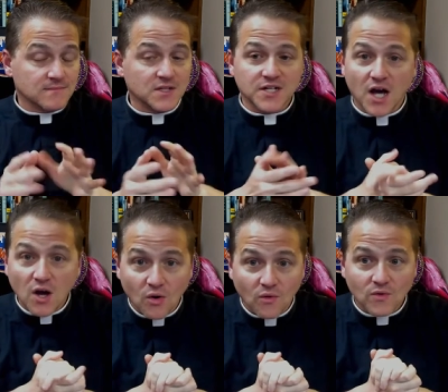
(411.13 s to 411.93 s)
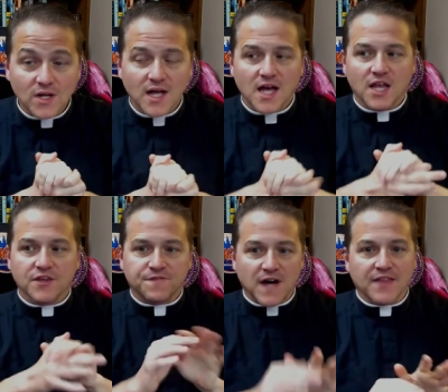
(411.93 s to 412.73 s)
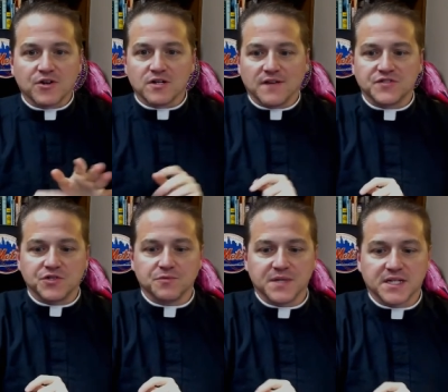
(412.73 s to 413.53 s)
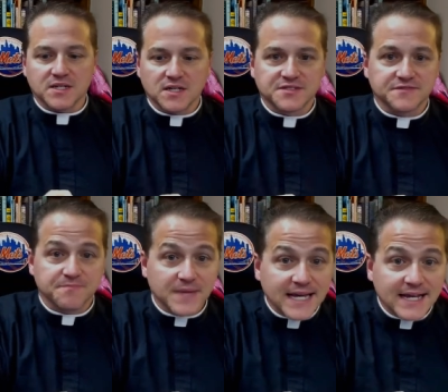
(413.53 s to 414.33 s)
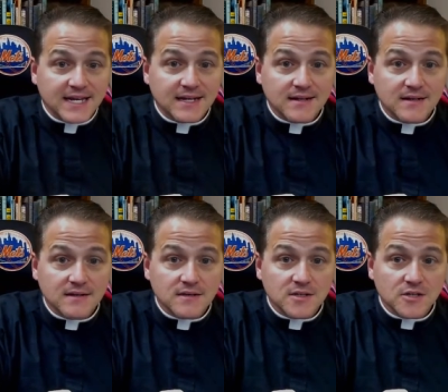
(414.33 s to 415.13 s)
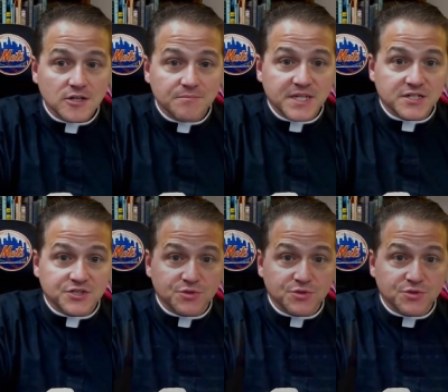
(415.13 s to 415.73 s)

No. The Father loves you because of me, because you